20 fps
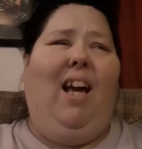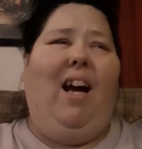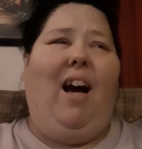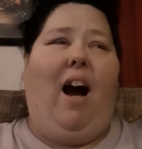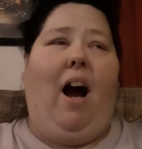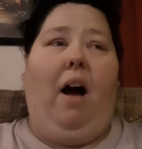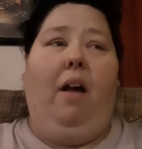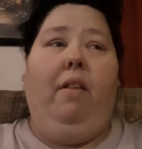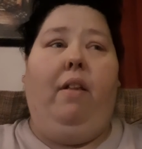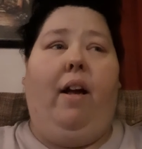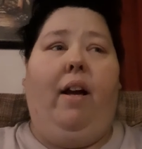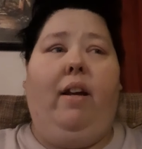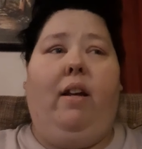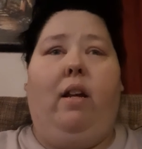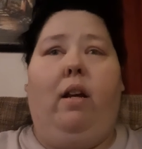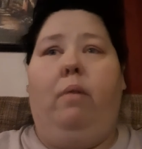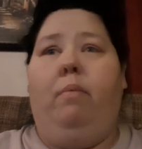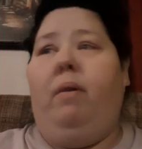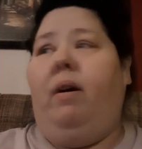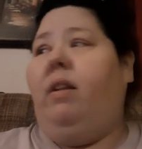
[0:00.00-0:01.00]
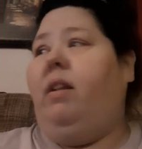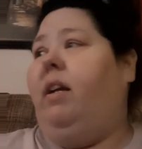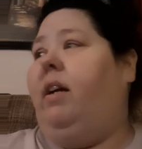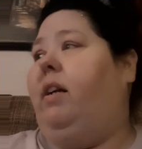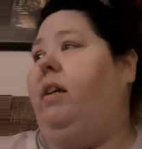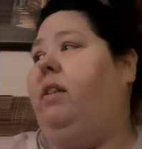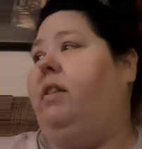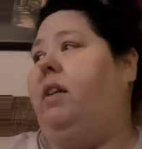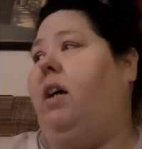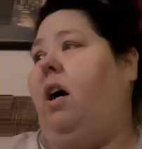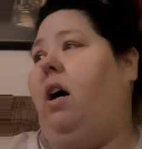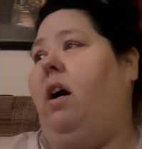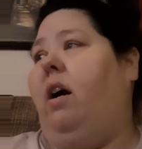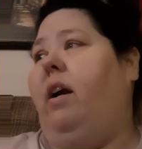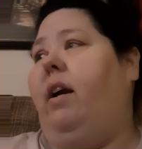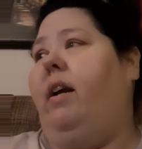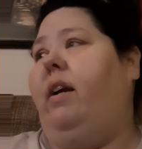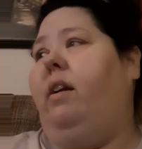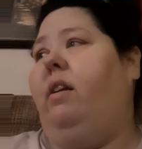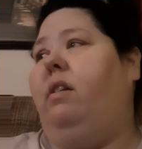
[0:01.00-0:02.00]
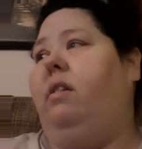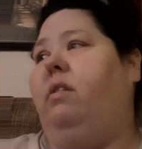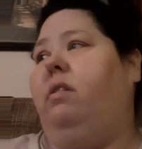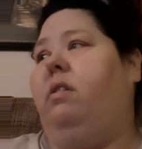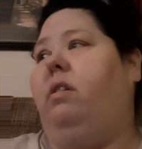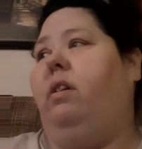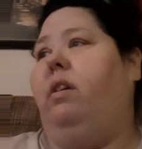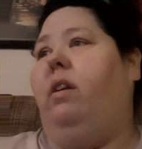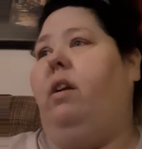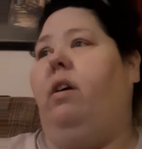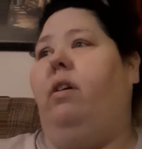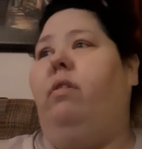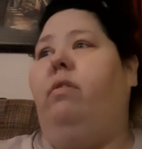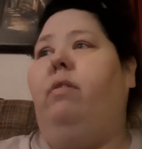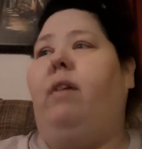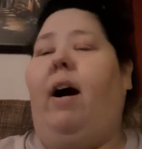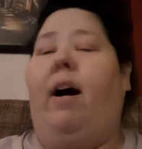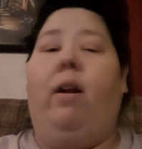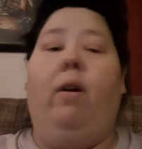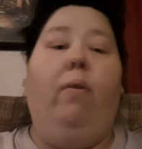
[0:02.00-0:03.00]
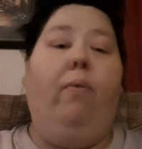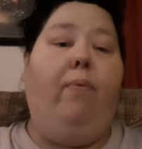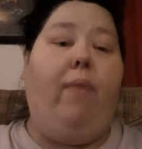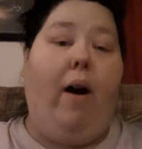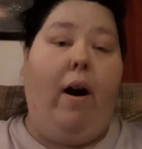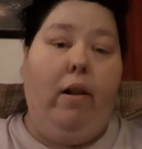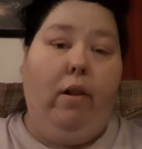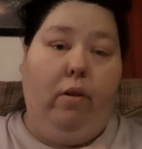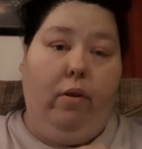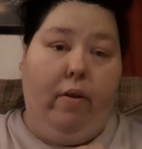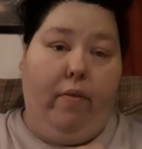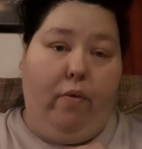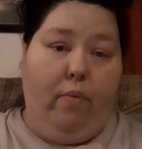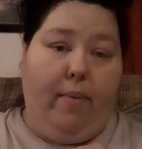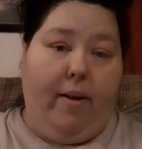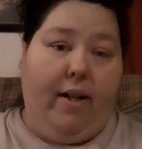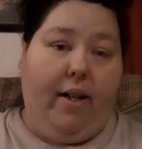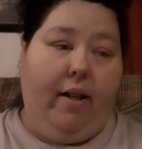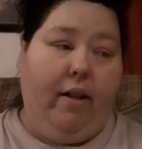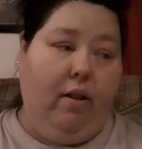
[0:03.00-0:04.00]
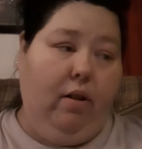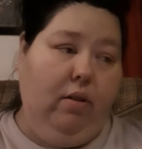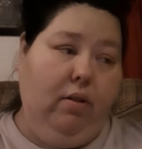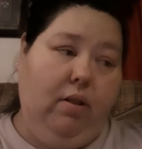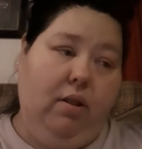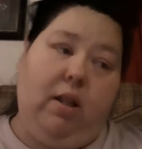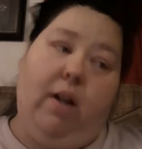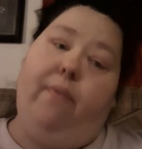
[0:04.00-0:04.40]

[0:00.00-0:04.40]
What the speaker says: I like him. I think he's alright. I don't follow everybody else.